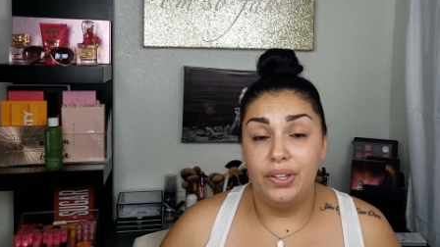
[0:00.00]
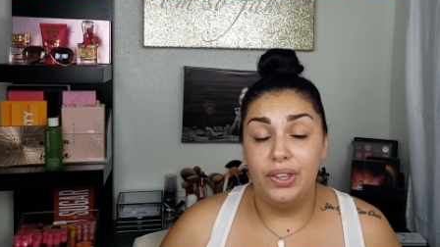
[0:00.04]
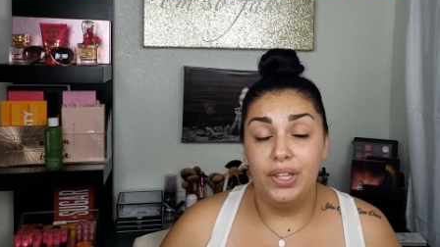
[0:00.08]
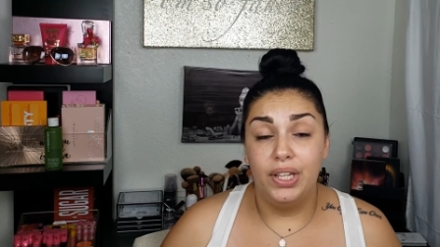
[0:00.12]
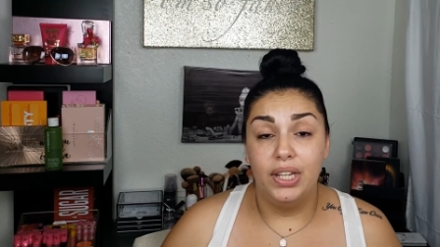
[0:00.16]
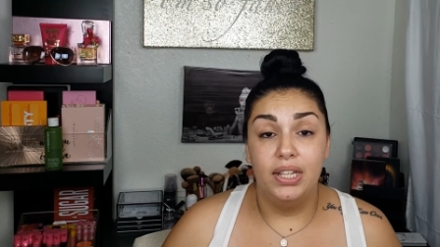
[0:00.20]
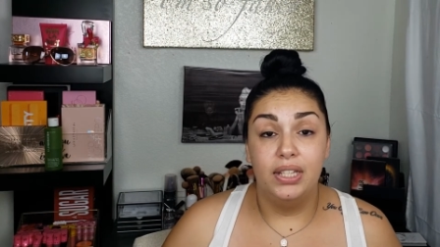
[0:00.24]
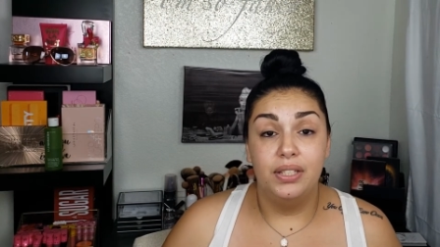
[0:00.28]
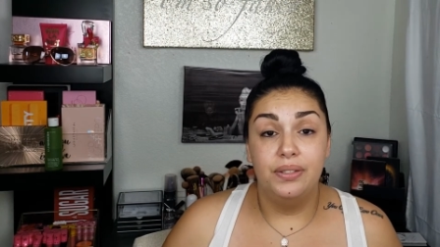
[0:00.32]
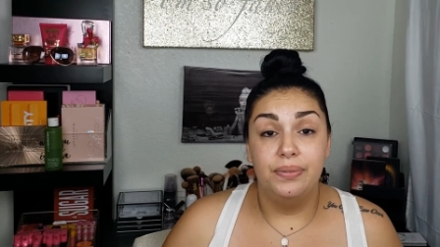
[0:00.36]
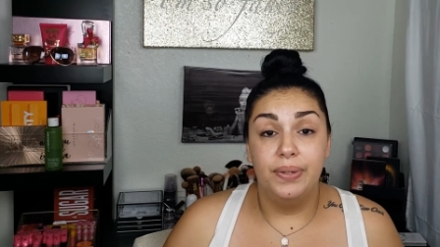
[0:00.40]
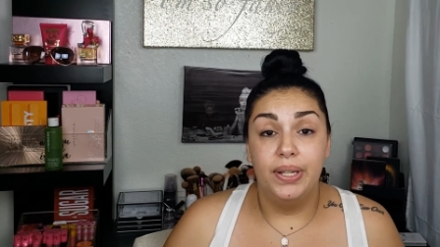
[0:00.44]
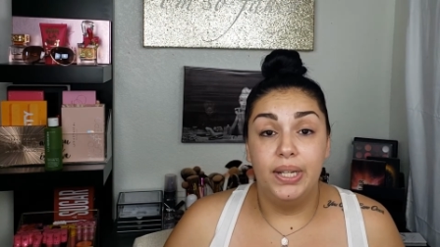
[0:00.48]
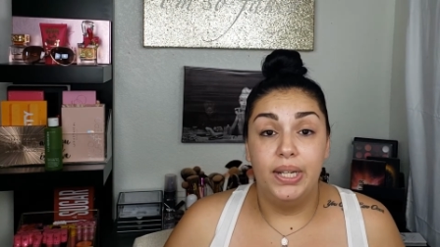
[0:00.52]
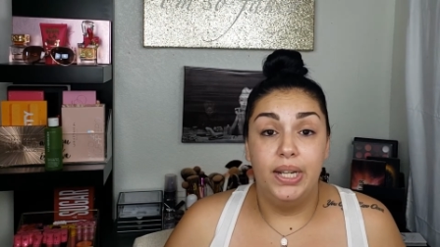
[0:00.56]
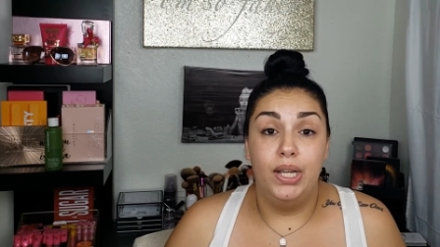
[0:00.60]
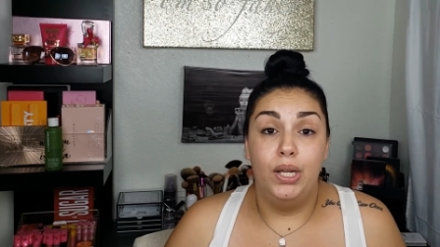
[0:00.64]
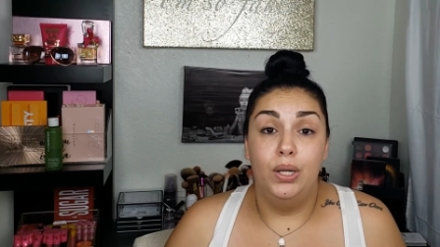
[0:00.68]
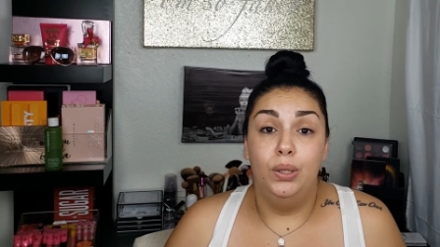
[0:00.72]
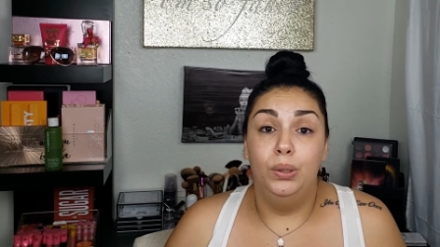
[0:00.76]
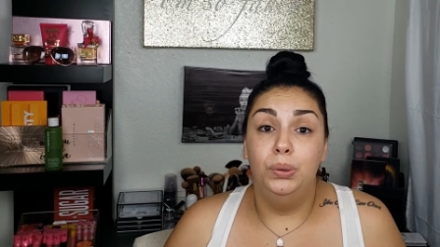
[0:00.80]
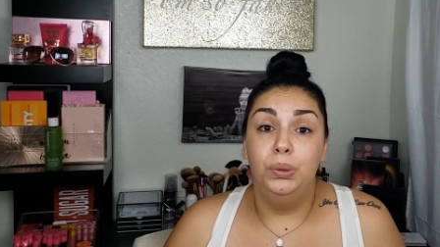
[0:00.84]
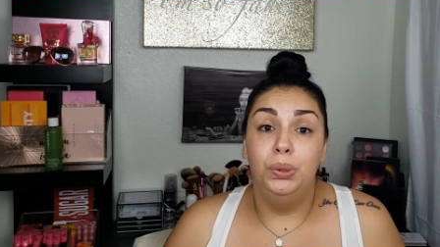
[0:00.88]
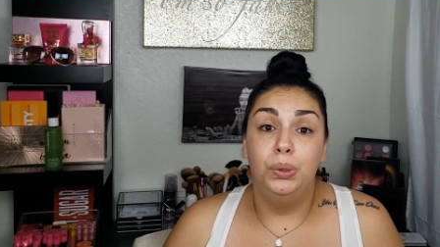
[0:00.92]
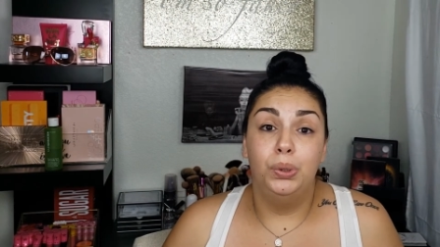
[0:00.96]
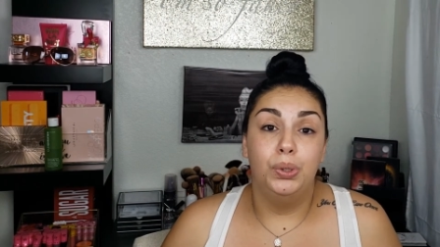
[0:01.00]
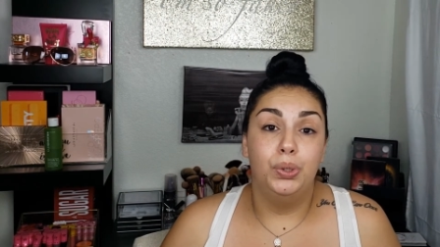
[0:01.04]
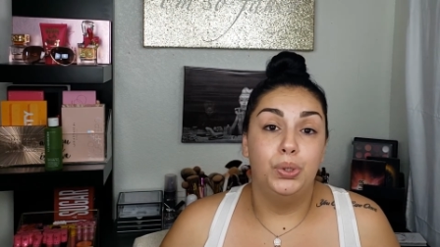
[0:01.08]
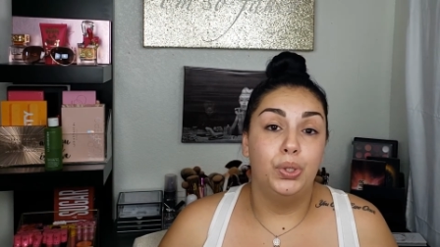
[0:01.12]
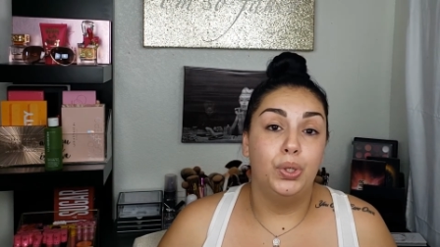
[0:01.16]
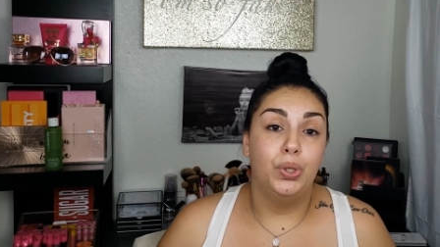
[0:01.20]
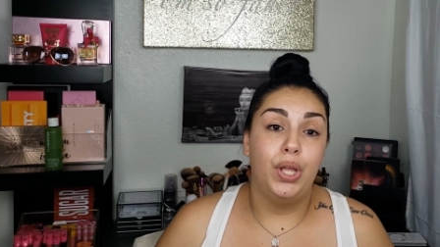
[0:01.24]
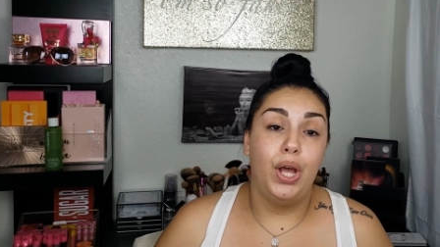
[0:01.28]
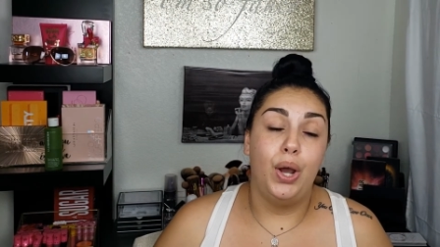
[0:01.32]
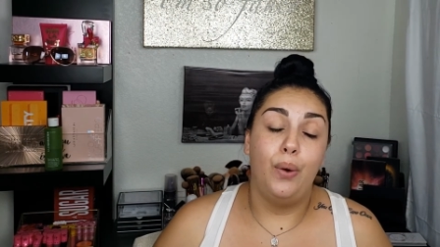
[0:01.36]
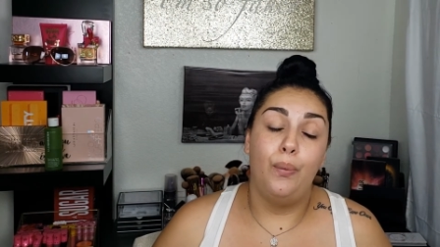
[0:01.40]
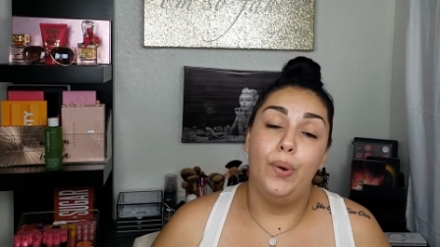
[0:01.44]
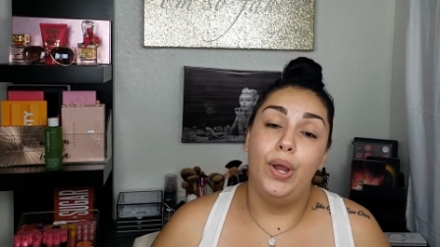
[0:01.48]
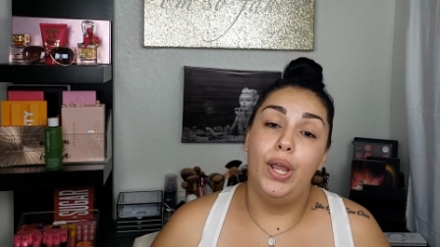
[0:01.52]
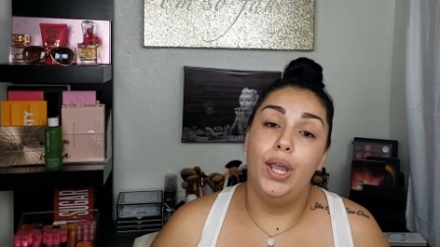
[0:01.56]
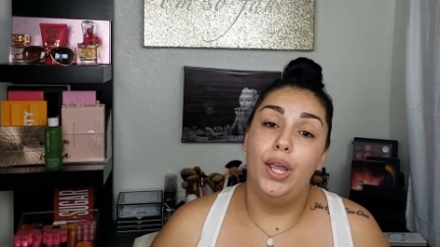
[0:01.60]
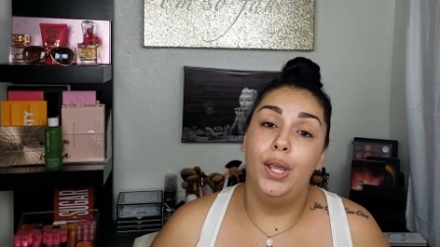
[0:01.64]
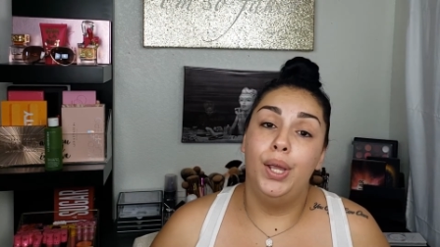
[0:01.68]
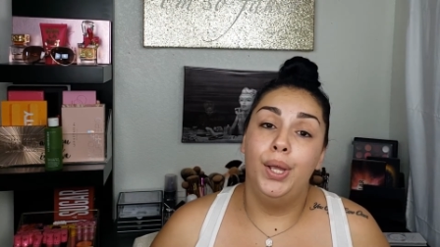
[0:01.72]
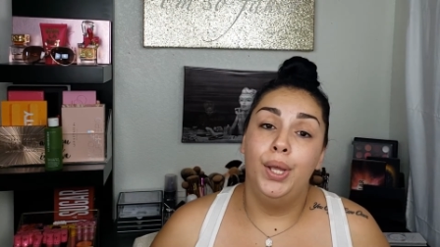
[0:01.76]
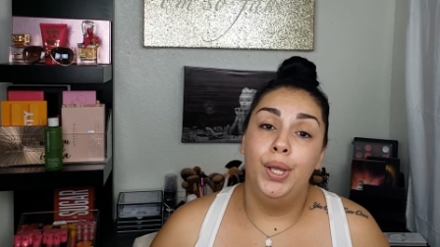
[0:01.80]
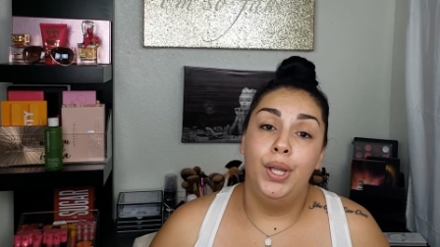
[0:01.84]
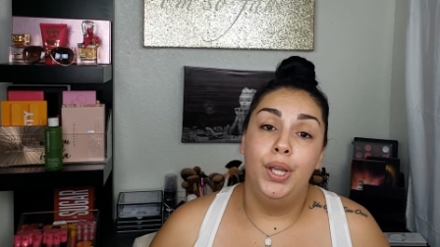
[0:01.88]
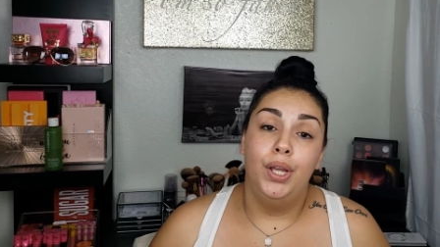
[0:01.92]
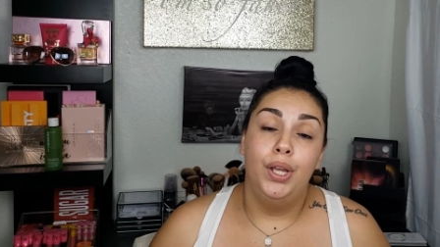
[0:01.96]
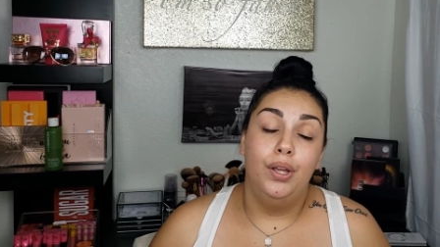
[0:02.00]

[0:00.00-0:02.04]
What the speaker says: these videos, so that way